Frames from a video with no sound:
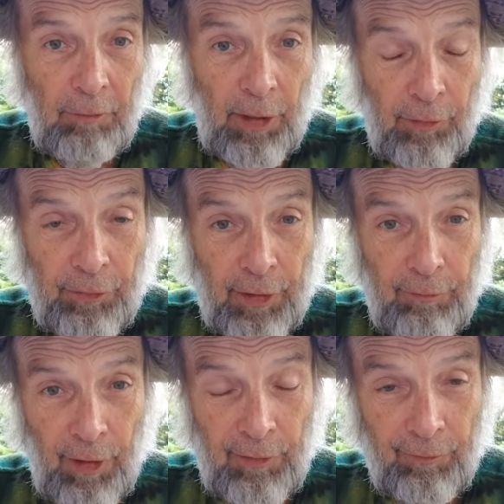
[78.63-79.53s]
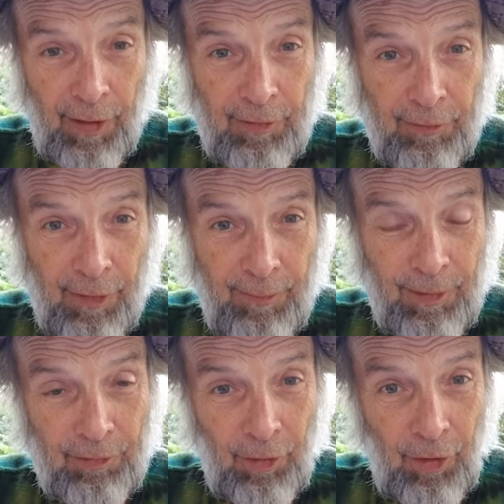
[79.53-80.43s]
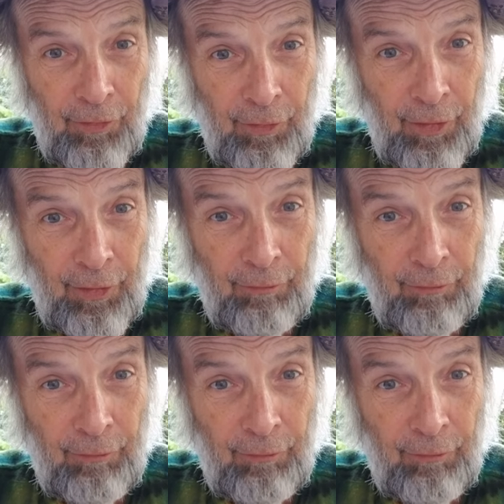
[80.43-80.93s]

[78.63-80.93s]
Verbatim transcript: well, sunrise finds them exhausted